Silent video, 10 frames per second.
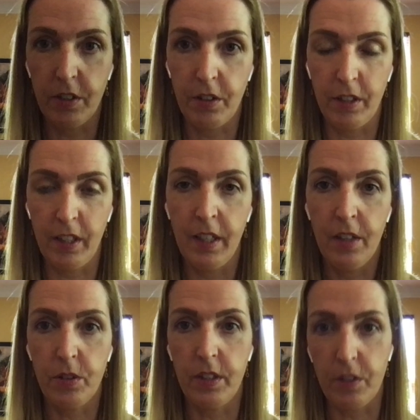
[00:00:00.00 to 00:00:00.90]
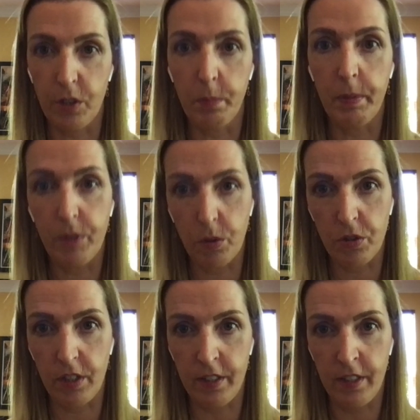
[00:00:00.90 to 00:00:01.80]
to the Dáil so that it could be
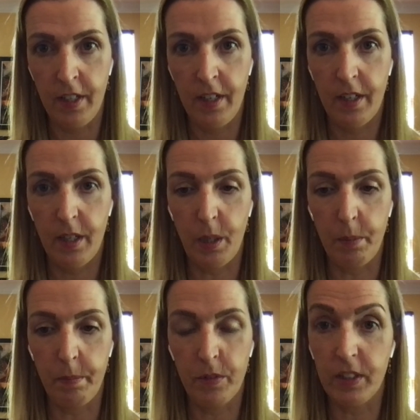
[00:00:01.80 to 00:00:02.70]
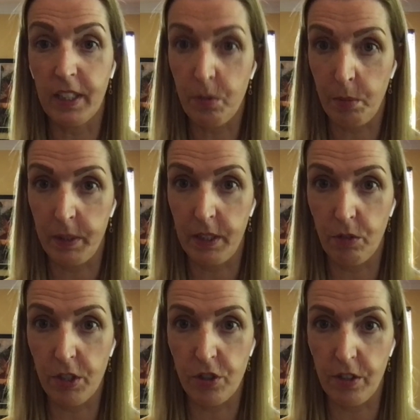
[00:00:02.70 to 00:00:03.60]
voted on. So that's what
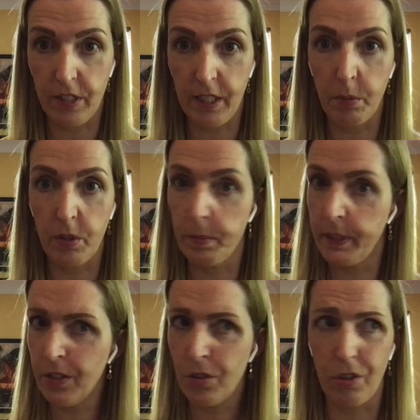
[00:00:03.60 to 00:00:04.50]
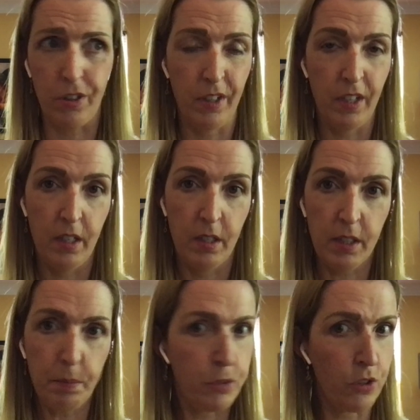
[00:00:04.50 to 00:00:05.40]
the original delay was. But that took
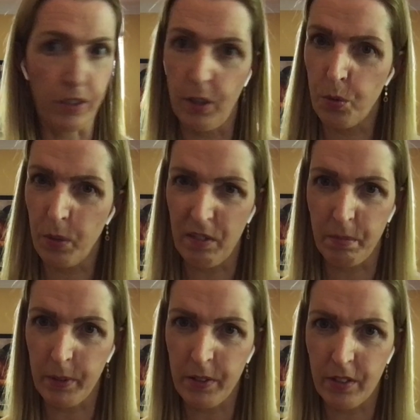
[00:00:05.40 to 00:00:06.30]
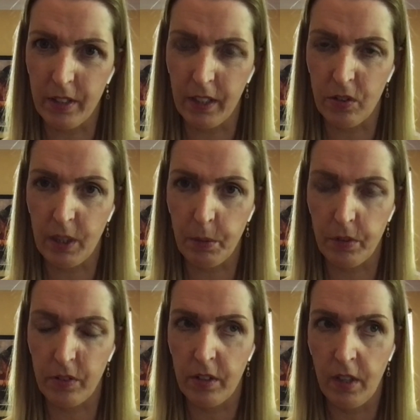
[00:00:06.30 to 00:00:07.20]
nearly 12 months, I think. So
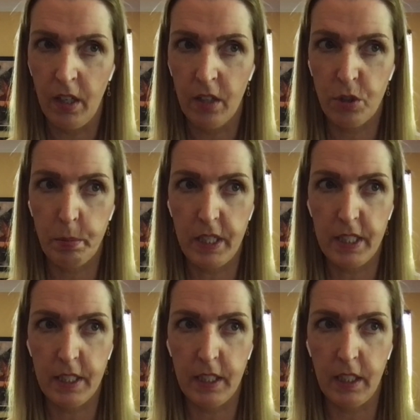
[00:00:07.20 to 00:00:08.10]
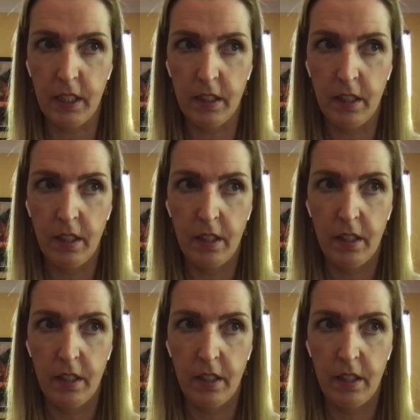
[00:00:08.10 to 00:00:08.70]
that was October 18.